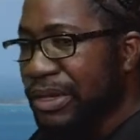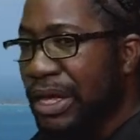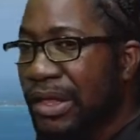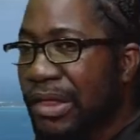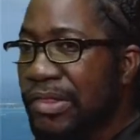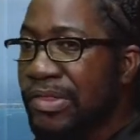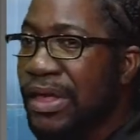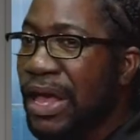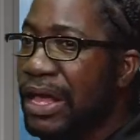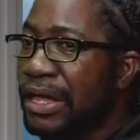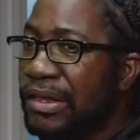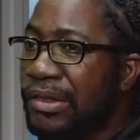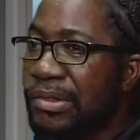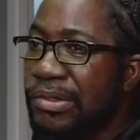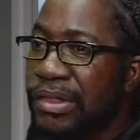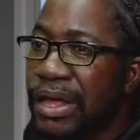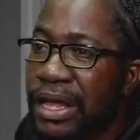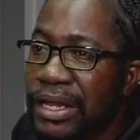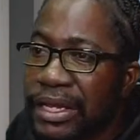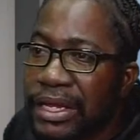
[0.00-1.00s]

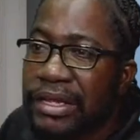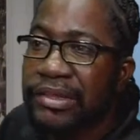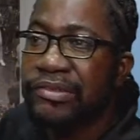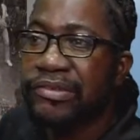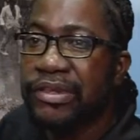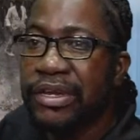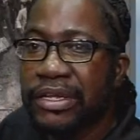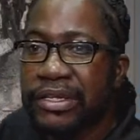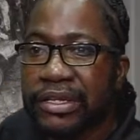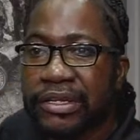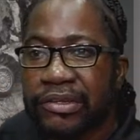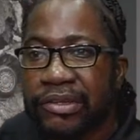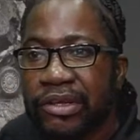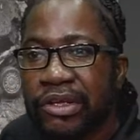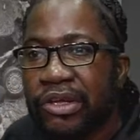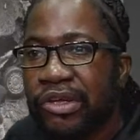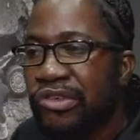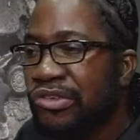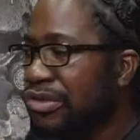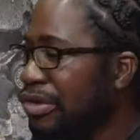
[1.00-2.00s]
that incident. And
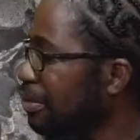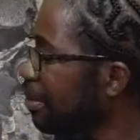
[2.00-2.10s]
so